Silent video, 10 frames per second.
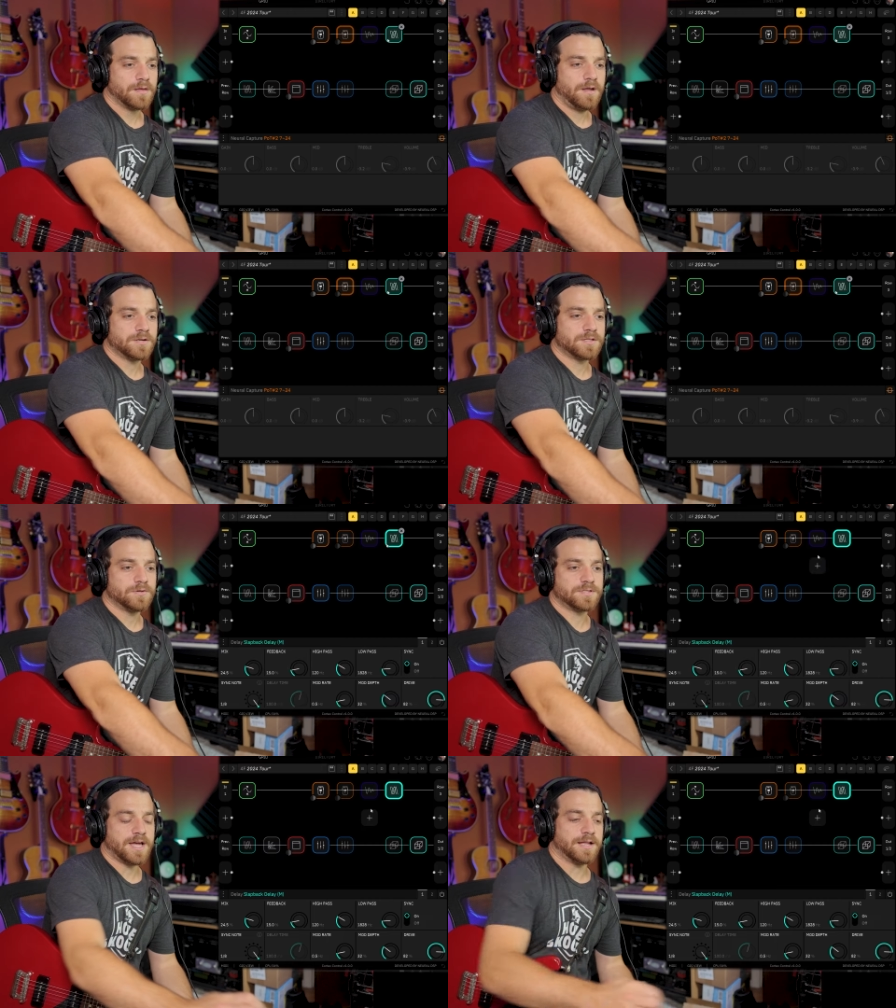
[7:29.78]
Here's
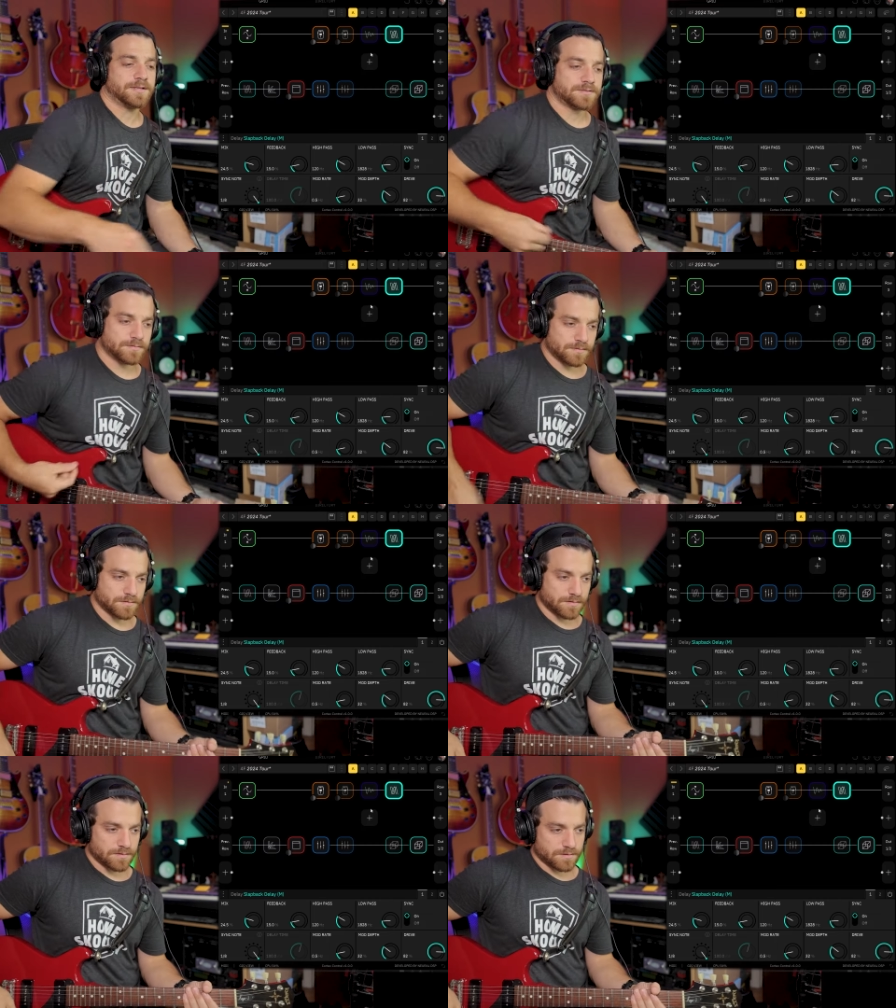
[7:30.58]
those settings.
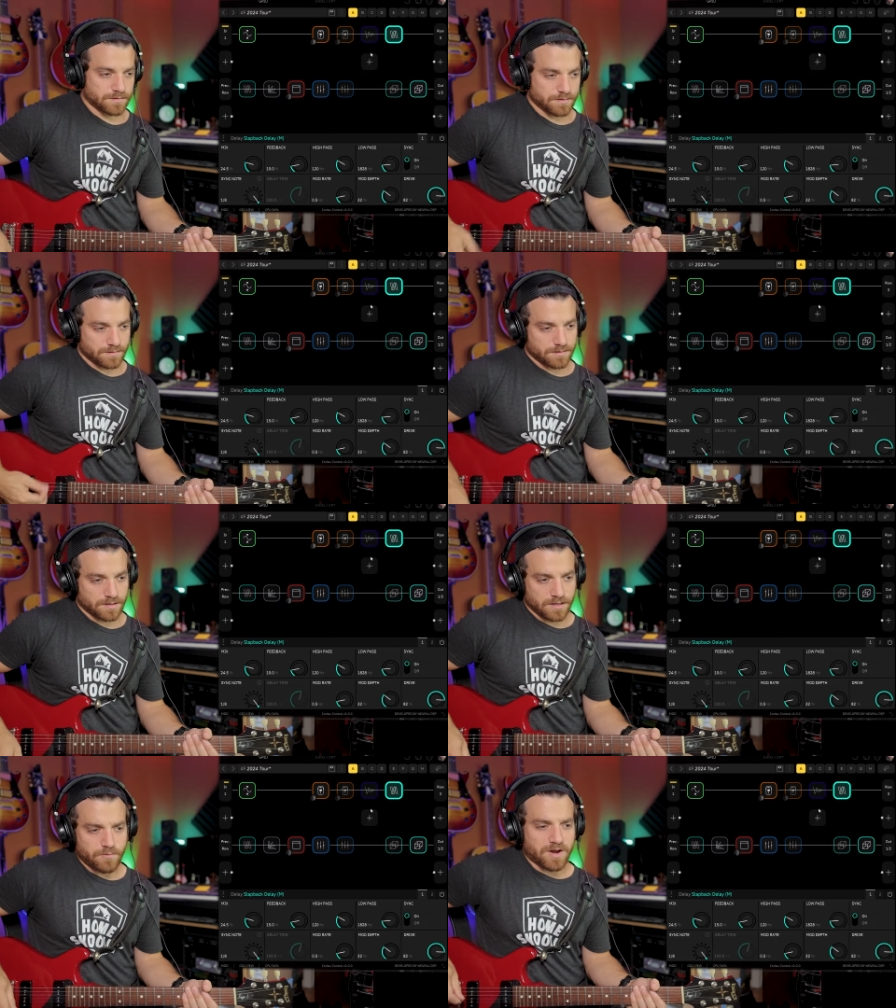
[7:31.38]

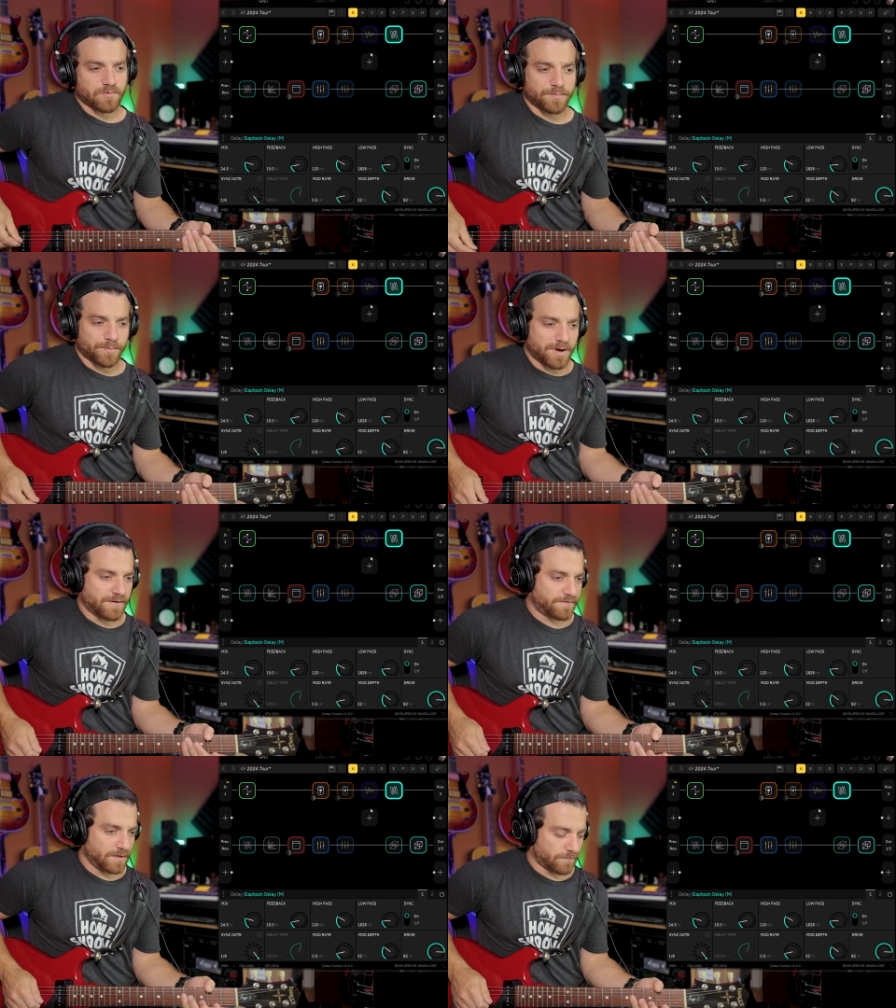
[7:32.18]
You want to rip them off, feel